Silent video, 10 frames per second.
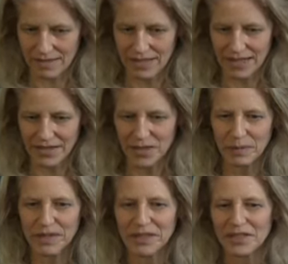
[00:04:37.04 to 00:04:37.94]
Cathee's
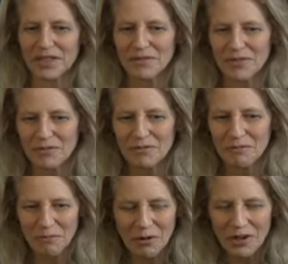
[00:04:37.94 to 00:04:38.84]
Parallel Selves
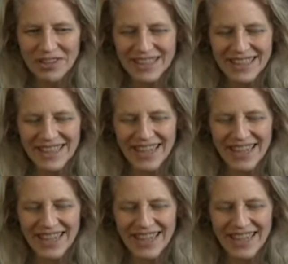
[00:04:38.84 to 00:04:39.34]
world,